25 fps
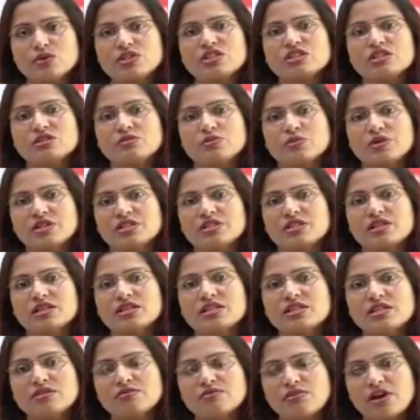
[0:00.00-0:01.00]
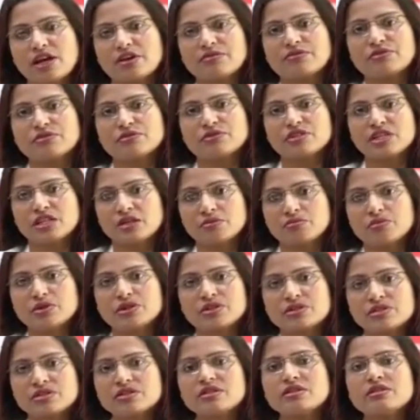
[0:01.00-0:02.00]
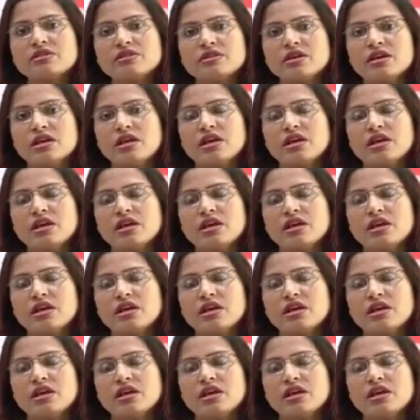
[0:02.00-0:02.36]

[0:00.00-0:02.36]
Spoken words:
which is present in 5 to 10%